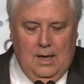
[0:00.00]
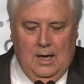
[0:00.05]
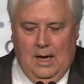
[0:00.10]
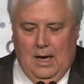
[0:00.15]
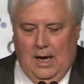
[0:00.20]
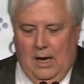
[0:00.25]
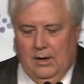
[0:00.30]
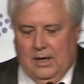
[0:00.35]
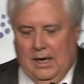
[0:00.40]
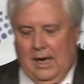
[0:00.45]

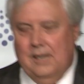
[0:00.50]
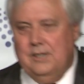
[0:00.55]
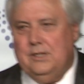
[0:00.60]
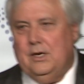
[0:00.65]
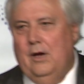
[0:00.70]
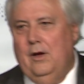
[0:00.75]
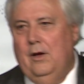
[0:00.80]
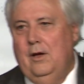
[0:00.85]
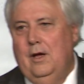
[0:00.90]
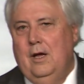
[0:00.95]
Okay,
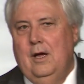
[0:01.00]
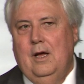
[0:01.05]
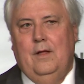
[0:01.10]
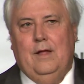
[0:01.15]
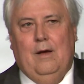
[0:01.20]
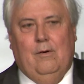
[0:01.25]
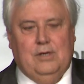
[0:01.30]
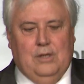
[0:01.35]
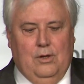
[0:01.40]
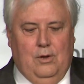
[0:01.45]
so that
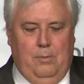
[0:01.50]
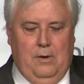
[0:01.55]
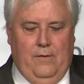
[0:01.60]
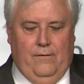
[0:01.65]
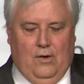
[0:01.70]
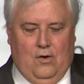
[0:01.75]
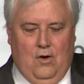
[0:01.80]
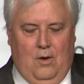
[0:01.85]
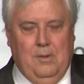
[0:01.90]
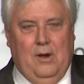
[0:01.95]
was a little bit of a
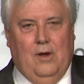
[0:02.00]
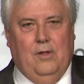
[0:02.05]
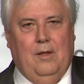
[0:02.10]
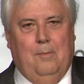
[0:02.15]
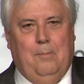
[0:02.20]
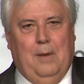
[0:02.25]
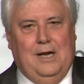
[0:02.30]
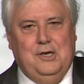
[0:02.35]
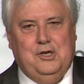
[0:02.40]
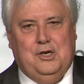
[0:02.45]
comment on the
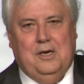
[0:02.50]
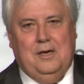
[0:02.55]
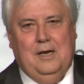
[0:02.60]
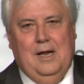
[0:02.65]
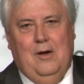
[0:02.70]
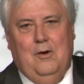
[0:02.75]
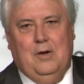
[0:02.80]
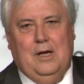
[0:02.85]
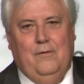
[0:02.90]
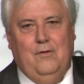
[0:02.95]
budget.
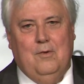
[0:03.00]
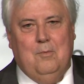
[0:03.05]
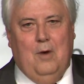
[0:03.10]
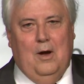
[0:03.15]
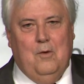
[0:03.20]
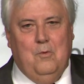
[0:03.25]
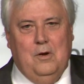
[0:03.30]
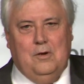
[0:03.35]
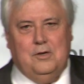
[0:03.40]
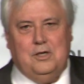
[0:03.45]
Now I'll give you my
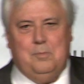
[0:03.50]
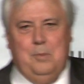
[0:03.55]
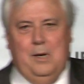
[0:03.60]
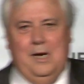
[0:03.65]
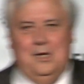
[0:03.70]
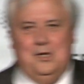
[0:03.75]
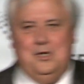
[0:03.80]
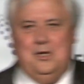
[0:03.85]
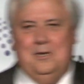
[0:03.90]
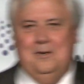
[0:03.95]
real
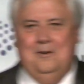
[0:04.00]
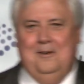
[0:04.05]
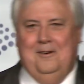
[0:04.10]
speech.